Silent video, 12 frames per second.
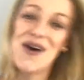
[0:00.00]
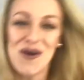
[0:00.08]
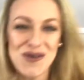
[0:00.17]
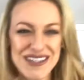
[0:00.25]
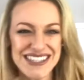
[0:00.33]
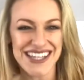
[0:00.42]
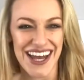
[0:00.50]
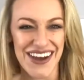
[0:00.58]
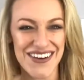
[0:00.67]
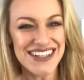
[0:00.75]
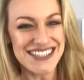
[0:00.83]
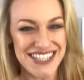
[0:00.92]
Also,
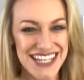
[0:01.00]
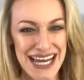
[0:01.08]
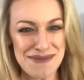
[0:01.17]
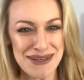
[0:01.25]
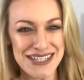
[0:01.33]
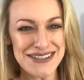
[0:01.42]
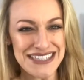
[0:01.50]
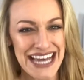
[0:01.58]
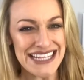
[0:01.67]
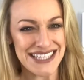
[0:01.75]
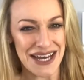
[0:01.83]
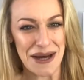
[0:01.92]
do you like my new
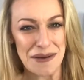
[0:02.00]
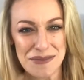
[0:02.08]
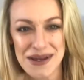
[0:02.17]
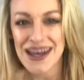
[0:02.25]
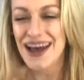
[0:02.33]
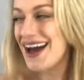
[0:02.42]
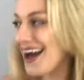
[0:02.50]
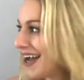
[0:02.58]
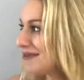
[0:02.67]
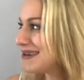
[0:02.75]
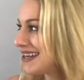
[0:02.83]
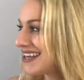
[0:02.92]
setup?
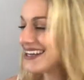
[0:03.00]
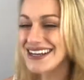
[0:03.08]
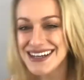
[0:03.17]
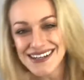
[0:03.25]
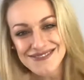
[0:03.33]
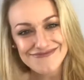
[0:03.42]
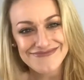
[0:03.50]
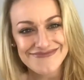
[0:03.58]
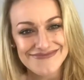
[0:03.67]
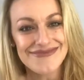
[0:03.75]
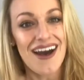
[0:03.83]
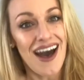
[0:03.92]
I mean,
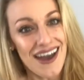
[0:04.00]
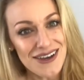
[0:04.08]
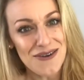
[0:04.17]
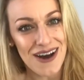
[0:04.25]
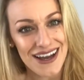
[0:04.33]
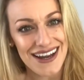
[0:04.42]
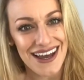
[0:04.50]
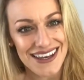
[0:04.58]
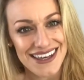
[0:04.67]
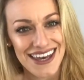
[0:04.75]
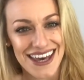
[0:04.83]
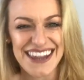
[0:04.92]
I quite
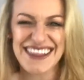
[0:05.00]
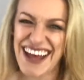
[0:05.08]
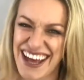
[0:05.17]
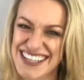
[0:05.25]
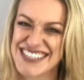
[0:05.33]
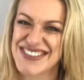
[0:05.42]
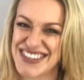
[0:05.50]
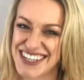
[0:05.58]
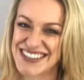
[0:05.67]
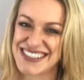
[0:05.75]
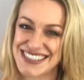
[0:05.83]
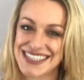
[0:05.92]
like it. Thanks for
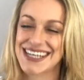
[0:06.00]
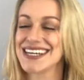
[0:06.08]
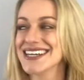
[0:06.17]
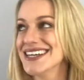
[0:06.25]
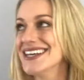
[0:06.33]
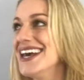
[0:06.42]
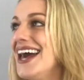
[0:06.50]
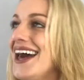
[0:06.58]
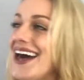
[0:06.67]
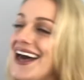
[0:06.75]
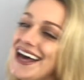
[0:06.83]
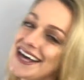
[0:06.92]
noticing.
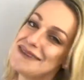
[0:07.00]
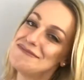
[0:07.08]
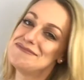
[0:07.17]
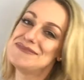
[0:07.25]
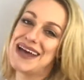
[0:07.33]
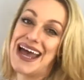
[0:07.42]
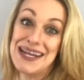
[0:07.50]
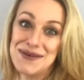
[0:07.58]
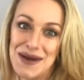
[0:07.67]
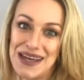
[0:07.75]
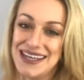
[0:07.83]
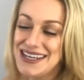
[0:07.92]
But
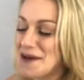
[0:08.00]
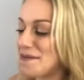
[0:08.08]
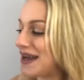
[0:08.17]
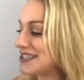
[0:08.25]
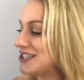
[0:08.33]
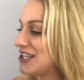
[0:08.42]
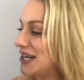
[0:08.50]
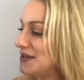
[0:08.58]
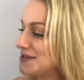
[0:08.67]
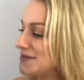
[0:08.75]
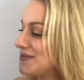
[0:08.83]
anyway, back to the clothes.